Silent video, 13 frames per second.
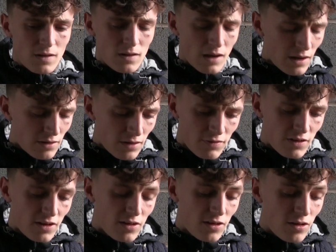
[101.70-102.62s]
Yeah,
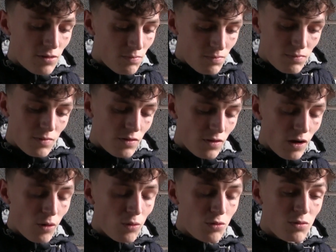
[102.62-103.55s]
definitely. The
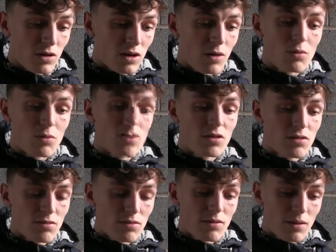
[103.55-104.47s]
whole squad knows
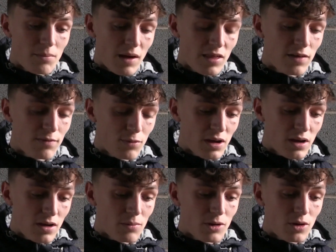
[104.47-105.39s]
it's a massive
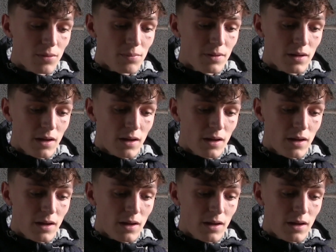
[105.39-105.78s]
week coming up,